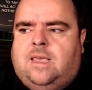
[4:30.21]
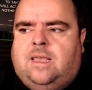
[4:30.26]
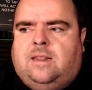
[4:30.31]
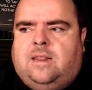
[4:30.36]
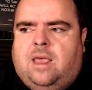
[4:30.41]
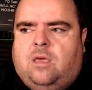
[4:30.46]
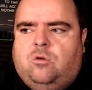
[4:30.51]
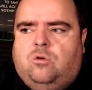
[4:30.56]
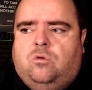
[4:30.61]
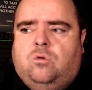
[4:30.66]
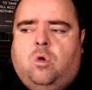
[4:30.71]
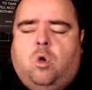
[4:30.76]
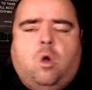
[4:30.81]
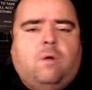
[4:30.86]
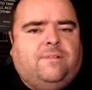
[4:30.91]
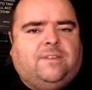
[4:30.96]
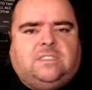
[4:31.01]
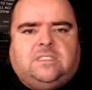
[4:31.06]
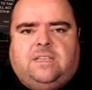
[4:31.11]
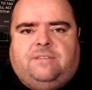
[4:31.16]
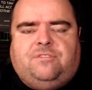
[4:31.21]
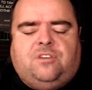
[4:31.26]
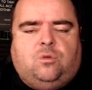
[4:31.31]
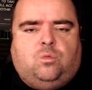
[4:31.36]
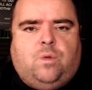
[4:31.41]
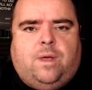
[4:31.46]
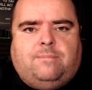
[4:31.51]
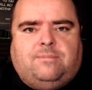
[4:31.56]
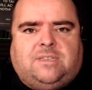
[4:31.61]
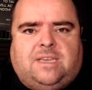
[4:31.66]
Now, obviously, if your
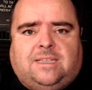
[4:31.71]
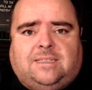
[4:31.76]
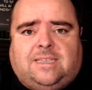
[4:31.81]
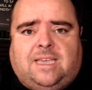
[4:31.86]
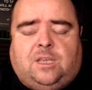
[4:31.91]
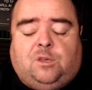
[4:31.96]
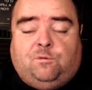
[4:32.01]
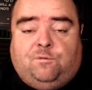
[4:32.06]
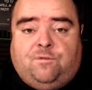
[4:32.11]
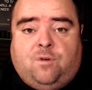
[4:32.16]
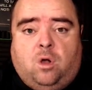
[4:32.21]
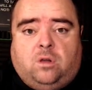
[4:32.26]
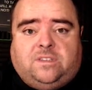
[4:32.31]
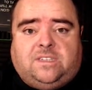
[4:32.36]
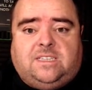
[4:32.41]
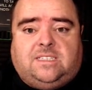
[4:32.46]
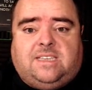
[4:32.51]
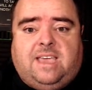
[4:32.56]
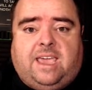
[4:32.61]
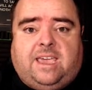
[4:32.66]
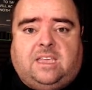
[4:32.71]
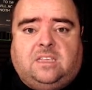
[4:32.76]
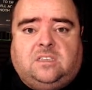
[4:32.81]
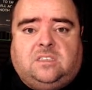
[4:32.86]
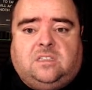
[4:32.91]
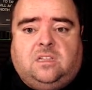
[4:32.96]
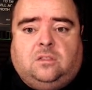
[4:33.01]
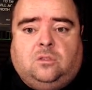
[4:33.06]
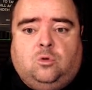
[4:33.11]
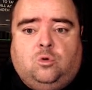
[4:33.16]
website takes 40 seconds
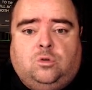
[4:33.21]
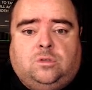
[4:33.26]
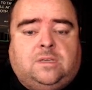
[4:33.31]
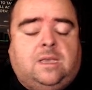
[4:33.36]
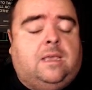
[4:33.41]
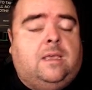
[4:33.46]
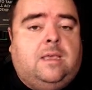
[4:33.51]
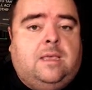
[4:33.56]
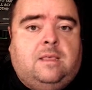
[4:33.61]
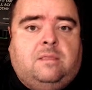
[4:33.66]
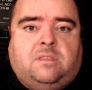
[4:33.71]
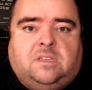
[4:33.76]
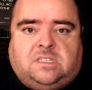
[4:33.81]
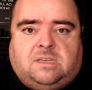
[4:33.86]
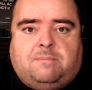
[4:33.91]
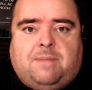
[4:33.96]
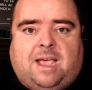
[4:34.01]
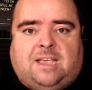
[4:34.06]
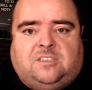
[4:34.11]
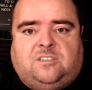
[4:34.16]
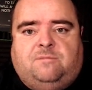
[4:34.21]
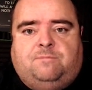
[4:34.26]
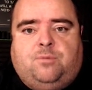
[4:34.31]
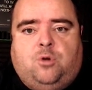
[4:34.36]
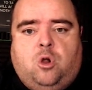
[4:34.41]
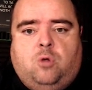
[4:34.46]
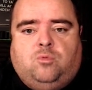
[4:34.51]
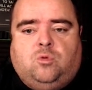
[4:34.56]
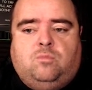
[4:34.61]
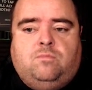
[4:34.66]
to load, there's a massive
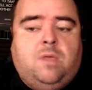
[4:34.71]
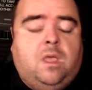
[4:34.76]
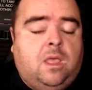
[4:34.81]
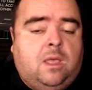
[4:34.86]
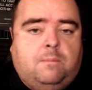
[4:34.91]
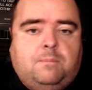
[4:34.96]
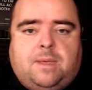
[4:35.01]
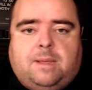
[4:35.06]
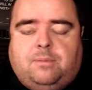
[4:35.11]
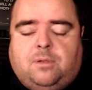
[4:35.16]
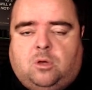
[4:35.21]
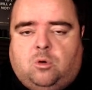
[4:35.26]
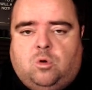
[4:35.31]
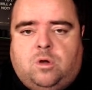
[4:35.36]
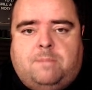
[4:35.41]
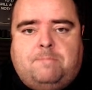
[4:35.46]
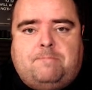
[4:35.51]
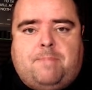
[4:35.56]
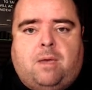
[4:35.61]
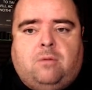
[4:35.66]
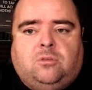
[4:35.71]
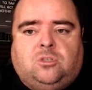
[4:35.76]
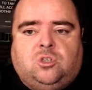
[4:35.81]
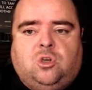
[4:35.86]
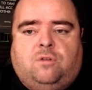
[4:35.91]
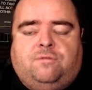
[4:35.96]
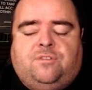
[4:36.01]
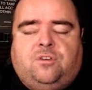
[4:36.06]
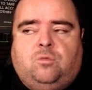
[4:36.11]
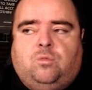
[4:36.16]
problem. People are going to bounce
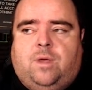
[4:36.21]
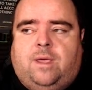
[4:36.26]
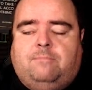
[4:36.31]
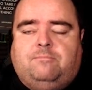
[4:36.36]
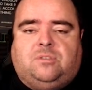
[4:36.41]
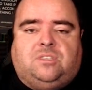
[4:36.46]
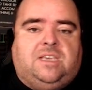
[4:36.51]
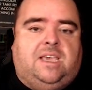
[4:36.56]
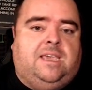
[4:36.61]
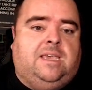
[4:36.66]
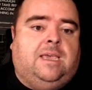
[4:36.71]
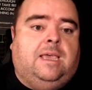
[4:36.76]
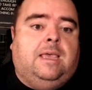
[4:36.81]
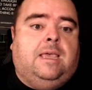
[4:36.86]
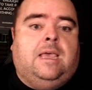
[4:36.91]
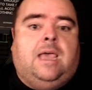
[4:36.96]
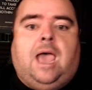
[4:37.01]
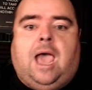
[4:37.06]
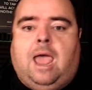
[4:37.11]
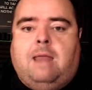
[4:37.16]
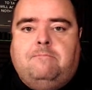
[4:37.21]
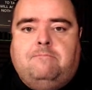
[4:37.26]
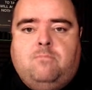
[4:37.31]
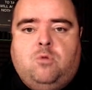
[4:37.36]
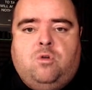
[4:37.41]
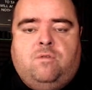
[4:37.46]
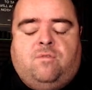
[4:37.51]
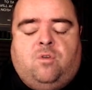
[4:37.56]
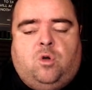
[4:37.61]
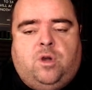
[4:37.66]
off your website and
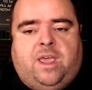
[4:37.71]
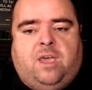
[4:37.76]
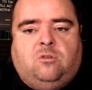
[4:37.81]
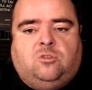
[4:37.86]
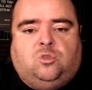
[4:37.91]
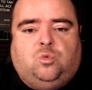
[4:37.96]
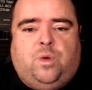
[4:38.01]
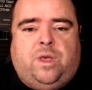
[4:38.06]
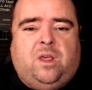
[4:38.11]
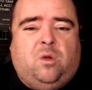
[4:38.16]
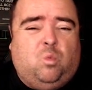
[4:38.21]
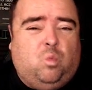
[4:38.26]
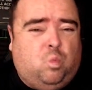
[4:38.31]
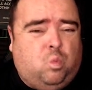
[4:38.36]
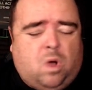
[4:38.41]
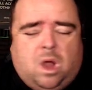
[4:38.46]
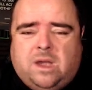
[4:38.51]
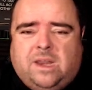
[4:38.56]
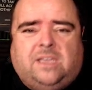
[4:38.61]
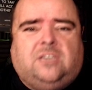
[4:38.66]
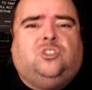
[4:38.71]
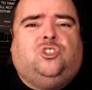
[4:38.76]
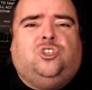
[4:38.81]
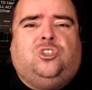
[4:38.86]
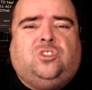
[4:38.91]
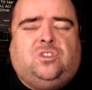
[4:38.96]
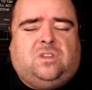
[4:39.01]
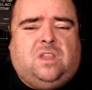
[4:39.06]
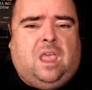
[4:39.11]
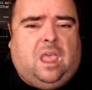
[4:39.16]
move on elsewhere. One, it's
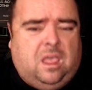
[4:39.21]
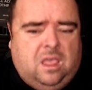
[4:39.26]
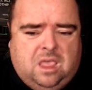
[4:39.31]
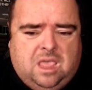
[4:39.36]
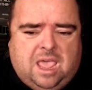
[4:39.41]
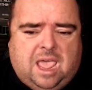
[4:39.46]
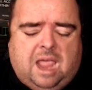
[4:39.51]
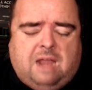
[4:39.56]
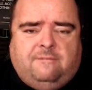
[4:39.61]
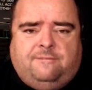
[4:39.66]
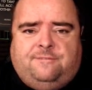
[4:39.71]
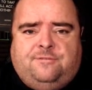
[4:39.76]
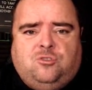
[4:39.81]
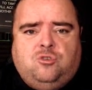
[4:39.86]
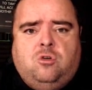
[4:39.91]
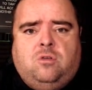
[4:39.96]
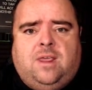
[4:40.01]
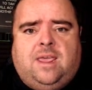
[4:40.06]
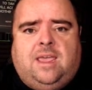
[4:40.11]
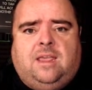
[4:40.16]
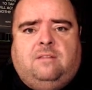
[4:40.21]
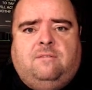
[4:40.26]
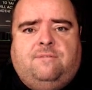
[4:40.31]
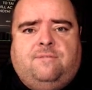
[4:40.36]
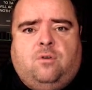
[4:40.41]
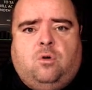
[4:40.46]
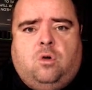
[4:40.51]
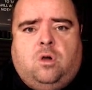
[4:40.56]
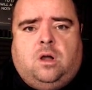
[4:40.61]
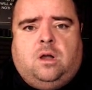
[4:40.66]
just infuriating
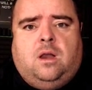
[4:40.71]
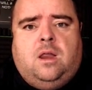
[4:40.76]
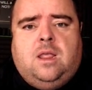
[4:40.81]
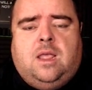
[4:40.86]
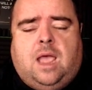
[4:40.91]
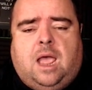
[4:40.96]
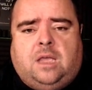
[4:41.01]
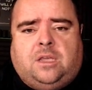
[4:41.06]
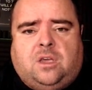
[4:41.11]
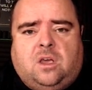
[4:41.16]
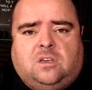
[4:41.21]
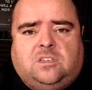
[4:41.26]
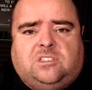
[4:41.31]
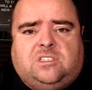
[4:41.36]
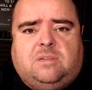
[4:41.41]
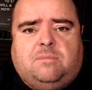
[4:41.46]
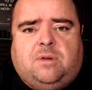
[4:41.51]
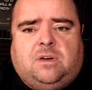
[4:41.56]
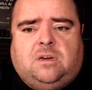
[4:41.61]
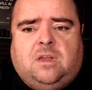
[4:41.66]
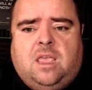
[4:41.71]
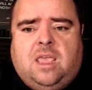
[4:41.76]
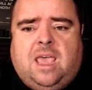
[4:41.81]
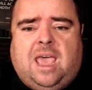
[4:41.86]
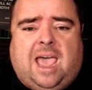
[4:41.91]
for a customer.